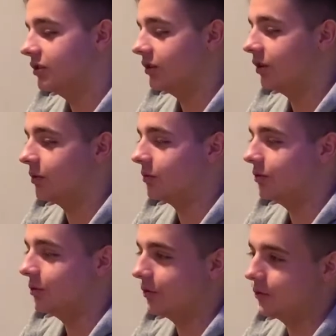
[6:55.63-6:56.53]
You know,
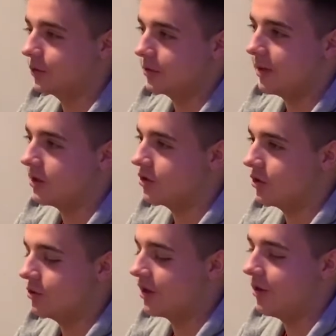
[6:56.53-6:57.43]
if you're the manager,
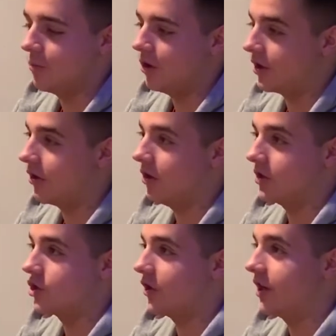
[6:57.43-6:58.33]
you get them working hard
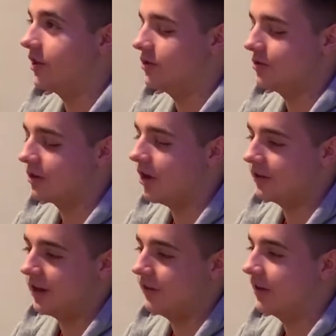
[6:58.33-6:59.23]
in training, you cut
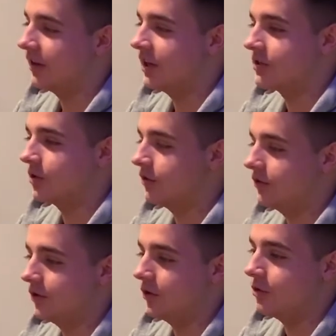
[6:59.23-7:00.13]
down their days off.
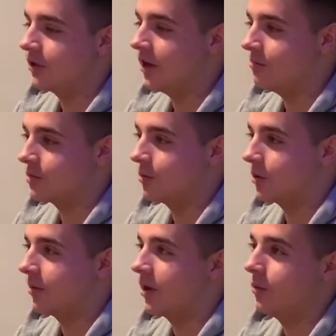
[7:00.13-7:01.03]
You know, you get them to want to play